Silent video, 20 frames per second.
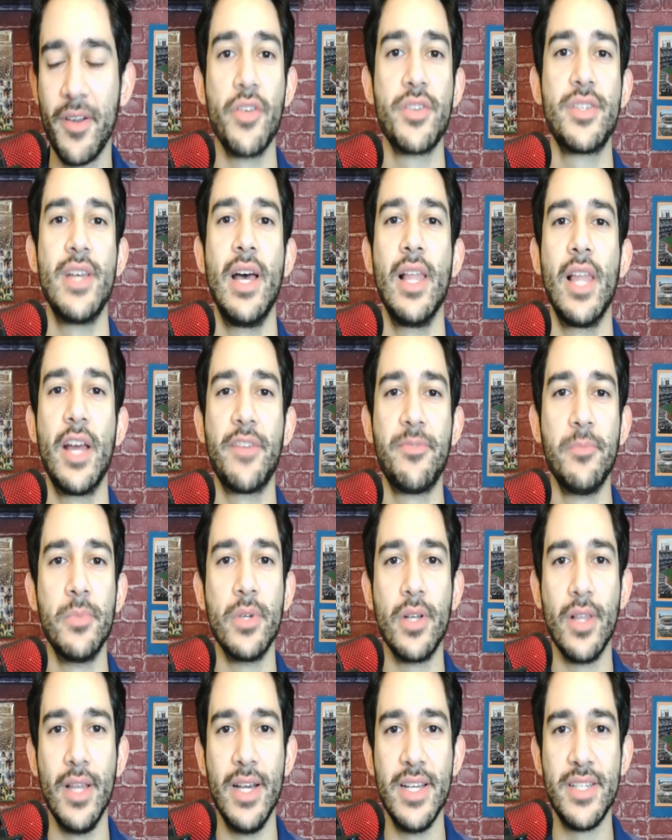Another stat I like from
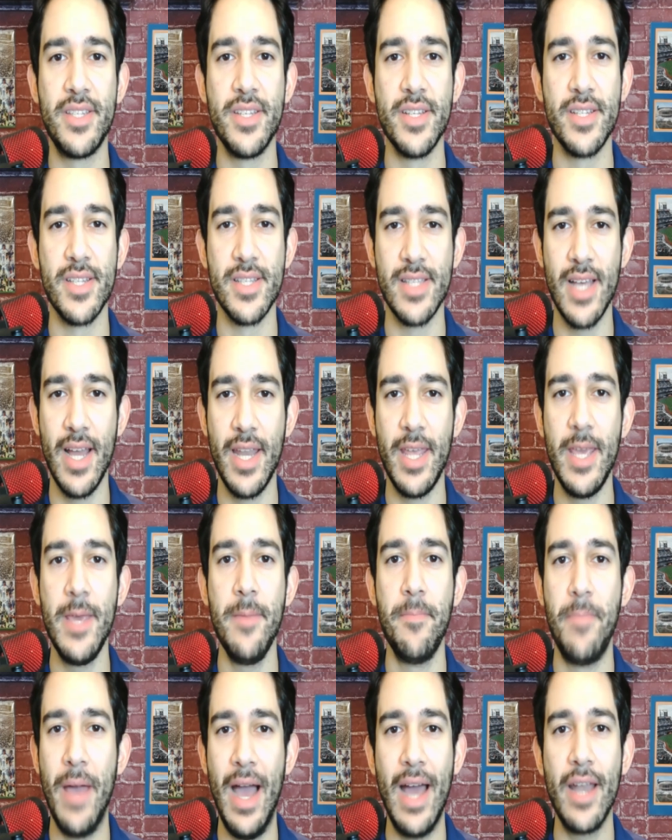Iglesias is that
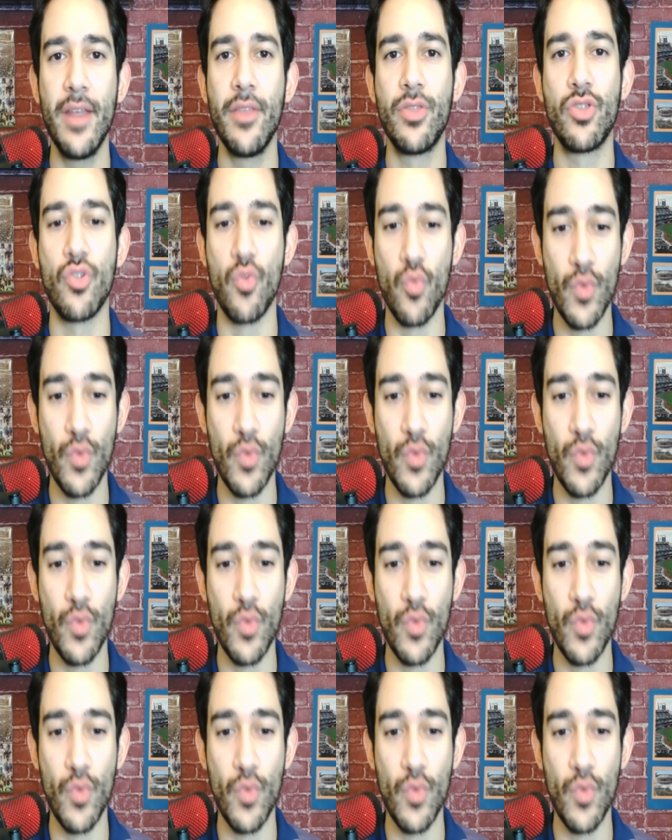he batted